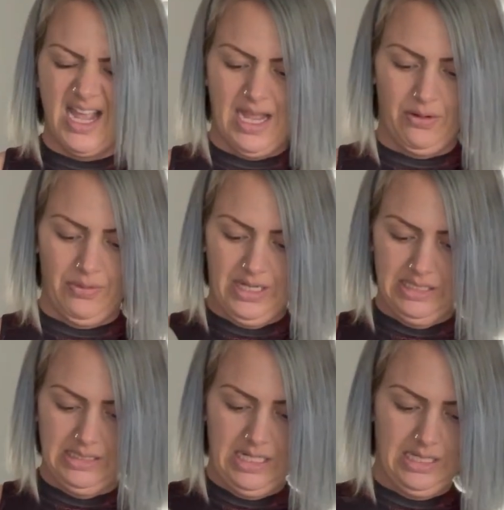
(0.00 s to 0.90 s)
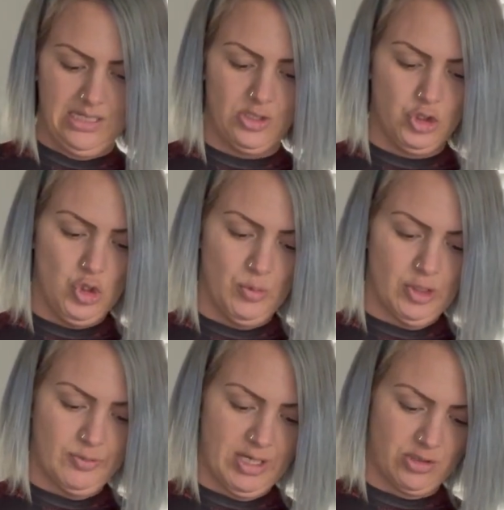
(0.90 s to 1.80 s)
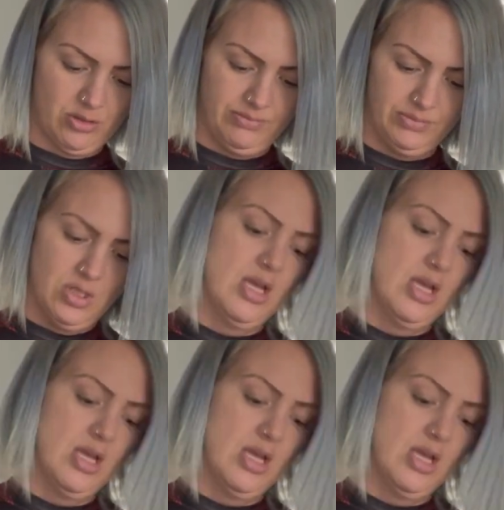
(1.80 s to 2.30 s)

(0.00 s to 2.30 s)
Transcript: I don't think it's anything super special.